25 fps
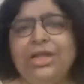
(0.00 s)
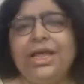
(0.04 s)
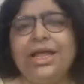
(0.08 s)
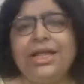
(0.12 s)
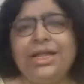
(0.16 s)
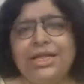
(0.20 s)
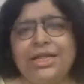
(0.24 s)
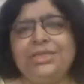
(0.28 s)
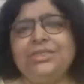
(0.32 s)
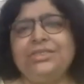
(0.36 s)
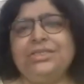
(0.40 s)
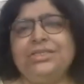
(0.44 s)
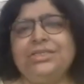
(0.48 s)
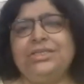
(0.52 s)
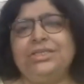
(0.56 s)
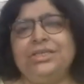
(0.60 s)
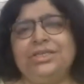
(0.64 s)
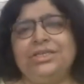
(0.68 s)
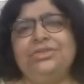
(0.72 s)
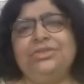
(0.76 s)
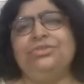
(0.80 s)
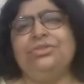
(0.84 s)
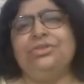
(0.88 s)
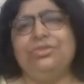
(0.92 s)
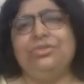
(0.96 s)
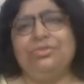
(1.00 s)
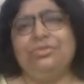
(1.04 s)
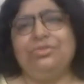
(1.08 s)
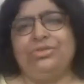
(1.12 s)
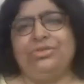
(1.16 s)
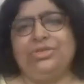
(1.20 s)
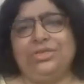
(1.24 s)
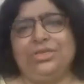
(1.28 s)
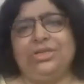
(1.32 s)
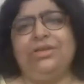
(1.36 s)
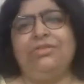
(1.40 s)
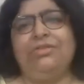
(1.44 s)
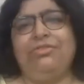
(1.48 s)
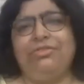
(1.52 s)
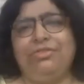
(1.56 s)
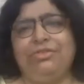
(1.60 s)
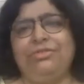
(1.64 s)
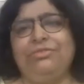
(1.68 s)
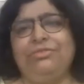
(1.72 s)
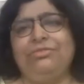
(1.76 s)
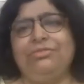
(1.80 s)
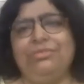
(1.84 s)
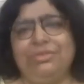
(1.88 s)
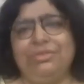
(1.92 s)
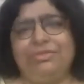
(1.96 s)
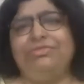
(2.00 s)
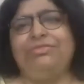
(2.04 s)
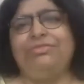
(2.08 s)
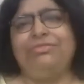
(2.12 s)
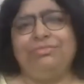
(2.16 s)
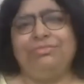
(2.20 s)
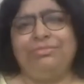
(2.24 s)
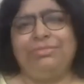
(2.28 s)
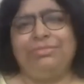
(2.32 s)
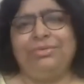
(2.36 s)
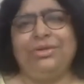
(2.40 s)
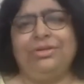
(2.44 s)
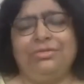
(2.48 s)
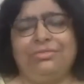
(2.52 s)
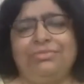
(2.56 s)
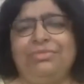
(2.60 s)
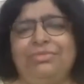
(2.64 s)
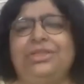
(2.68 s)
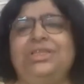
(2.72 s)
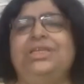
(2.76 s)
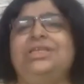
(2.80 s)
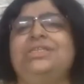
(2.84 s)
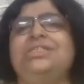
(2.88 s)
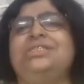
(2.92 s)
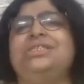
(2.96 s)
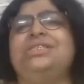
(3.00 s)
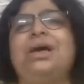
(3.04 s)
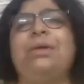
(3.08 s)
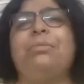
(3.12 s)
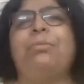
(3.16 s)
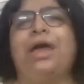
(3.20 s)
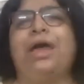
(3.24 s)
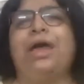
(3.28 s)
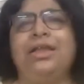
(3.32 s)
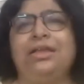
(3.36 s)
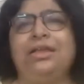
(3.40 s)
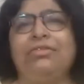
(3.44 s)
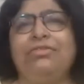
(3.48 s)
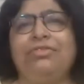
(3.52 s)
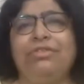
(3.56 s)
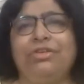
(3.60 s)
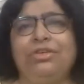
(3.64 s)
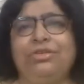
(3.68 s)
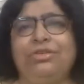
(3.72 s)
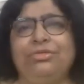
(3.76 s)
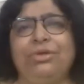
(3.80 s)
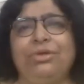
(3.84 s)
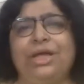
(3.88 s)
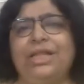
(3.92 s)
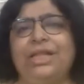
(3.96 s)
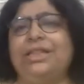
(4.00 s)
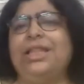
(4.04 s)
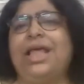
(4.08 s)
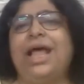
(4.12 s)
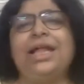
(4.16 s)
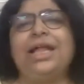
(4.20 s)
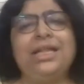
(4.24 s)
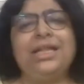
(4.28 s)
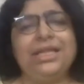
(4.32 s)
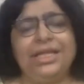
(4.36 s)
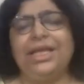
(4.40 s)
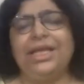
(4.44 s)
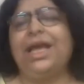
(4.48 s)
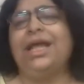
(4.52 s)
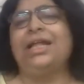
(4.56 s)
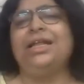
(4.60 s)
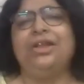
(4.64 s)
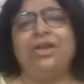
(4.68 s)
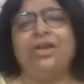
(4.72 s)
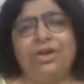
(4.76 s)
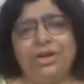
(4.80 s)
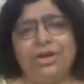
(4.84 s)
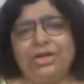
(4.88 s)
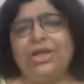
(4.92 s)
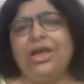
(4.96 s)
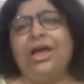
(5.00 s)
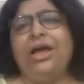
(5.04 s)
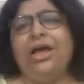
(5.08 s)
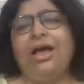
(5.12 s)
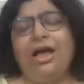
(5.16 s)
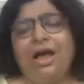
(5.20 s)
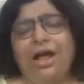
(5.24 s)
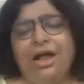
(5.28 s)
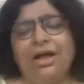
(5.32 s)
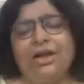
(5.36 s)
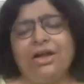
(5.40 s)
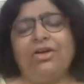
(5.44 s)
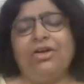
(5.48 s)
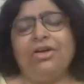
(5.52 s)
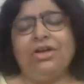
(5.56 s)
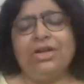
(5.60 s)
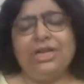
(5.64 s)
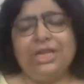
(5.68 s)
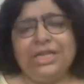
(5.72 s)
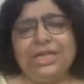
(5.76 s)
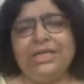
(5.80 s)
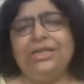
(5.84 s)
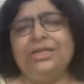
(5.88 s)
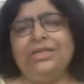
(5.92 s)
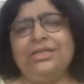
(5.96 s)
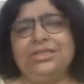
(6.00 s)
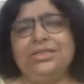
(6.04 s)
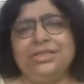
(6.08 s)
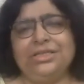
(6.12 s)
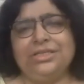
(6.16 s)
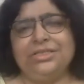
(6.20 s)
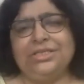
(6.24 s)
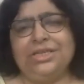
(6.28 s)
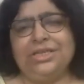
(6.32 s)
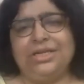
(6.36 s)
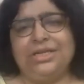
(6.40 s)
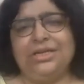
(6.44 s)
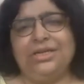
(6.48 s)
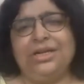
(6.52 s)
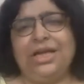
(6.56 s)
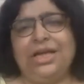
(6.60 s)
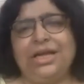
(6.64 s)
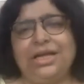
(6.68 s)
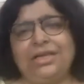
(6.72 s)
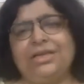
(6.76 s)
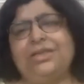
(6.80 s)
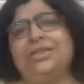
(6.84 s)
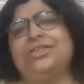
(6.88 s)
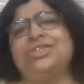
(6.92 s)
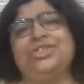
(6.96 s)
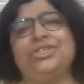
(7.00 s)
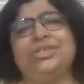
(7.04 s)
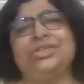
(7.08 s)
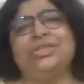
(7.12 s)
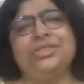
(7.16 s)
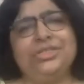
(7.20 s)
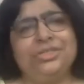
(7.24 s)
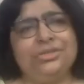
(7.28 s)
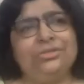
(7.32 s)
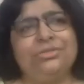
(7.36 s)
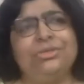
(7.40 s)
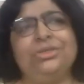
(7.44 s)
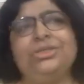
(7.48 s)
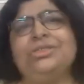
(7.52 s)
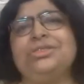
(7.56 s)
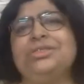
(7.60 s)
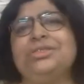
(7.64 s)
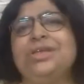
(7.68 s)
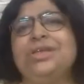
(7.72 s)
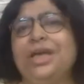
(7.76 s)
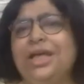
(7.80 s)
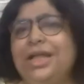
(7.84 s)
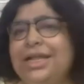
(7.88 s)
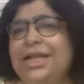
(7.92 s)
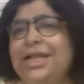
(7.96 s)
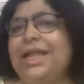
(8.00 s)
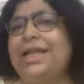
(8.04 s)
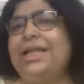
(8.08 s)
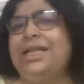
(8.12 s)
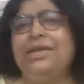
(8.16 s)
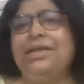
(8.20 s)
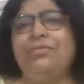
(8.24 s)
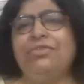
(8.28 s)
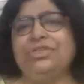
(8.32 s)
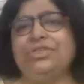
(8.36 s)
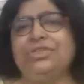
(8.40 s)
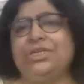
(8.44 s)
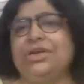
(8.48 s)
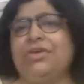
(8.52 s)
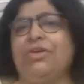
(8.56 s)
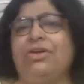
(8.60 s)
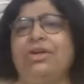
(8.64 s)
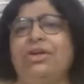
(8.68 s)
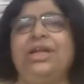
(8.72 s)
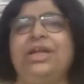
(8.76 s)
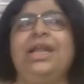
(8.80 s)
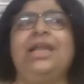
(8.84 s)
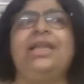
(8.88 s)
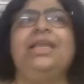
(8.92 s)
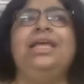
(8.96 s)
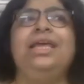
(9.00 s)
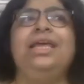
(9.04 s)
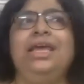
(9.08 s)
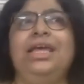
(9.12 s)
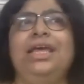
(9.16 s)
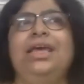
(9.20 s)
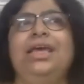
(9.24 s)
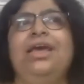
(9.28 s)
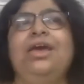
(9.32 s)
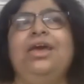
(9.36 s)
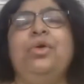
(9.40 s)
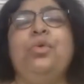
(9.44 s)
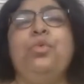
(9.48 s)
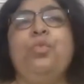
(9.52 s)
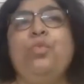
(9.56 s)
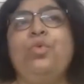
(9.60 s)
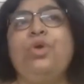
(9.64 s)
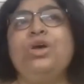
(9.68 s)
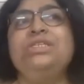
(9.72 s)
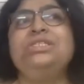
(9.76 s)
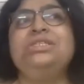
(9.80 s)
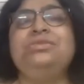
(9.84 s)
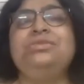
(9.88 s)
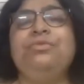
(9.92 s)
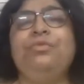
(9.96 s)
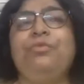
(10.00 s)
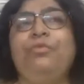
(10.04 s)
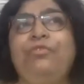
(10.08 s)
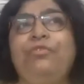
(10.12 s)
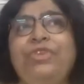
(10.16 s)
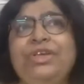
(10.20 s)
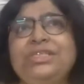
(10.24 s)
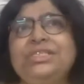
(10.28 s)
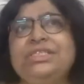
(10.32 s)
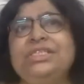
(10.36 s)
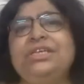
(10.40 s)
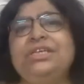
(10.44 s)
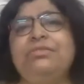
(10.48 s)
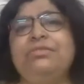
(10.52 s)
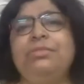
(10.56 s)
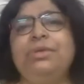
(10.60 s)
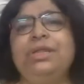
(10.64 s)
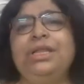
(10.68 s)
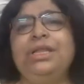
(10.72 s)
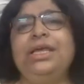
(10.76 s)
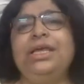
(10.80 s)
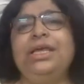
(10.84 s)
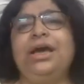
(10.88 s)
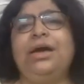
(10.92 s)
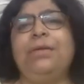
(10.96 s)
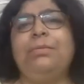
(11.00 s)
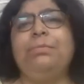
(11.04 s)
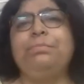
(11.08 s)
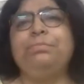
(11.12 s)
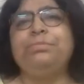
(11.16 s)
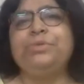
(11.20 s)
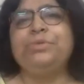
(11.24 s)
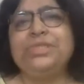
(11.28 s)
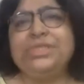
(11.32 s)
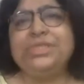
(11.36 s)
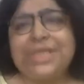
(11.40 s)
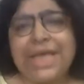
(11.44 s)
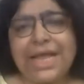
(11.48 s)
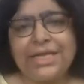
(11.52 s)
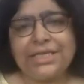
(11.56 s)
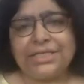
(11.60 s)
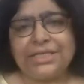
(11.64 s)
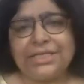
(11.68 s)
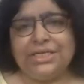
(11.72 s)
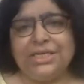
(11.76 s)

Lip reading: get entry into the court if we need some ID for you, and that he had not undergone legal gender recognition, so his dead name was recorded, and he was visibly upset